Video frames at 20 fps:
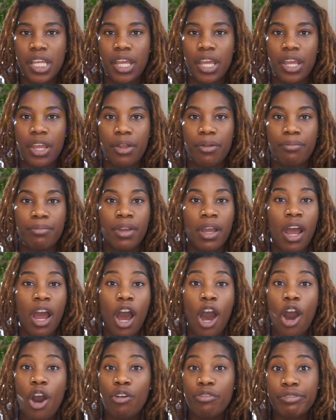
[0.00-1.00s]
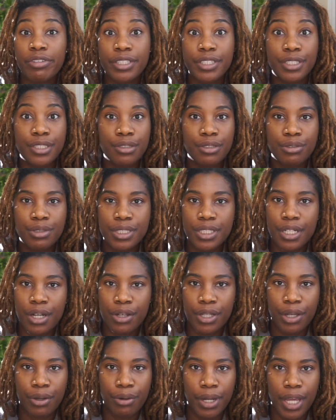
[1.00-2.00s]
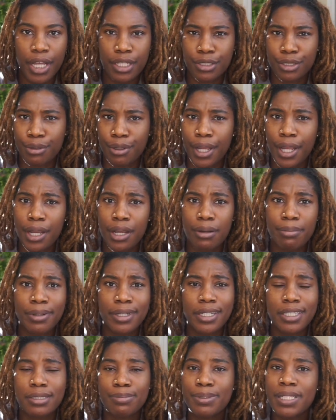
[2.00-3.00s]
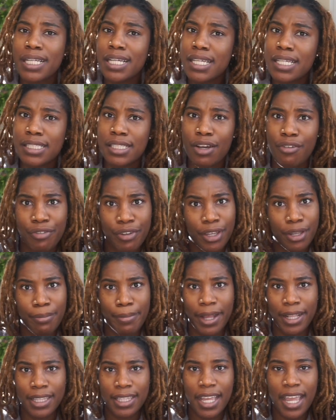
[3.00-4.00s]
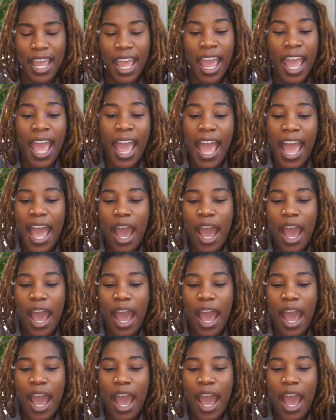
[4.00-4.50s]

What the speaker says: and hopefully you use it on your natural hair, because please don't forget about that.